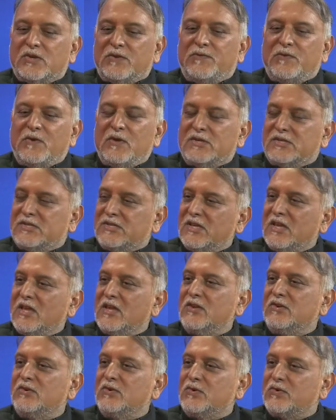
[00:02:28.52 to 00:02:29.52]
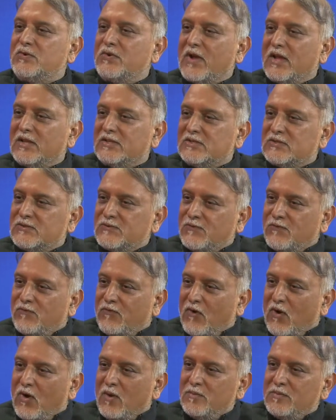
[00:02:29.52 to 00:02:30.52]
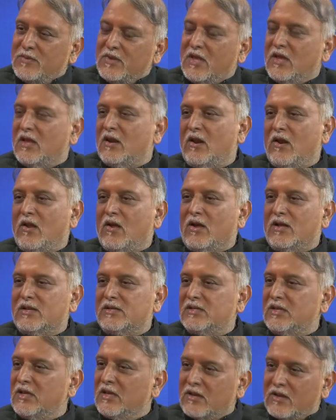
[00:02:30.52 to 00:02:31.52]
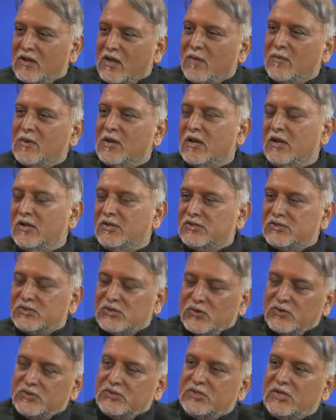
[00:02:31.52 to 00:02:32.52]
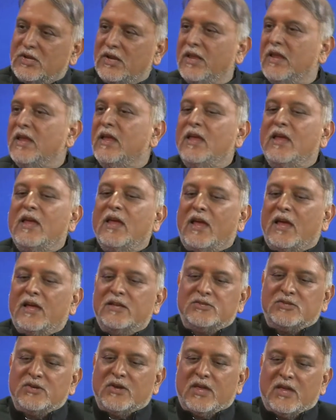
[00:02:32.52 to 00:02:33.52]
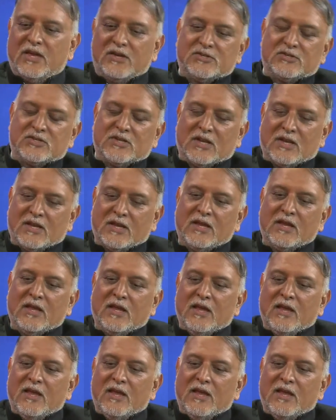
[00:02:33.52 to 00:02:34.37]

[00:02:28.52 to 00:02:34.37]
if you're seeking to transform their lot economically, socially, educationally,